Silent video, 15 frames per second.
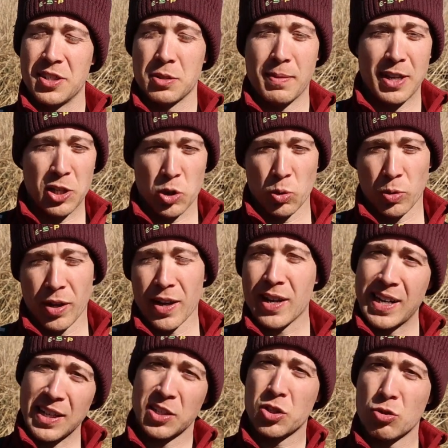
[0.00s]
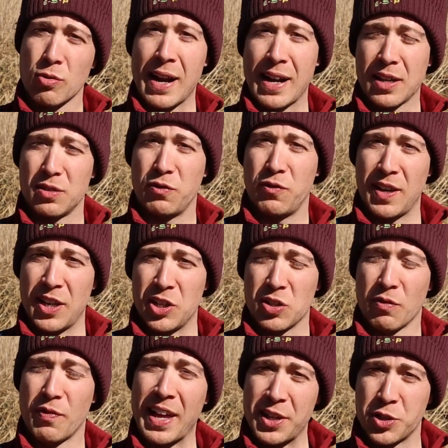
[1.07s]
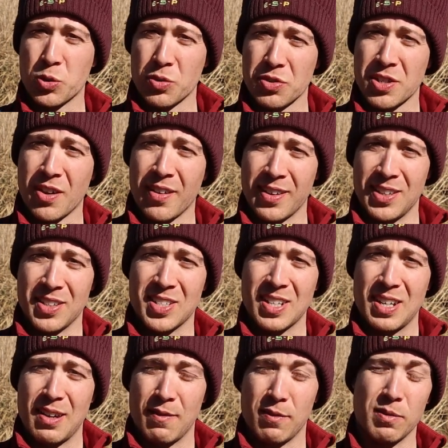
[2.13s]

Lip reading: to make sure that I could extract fish of that sort of size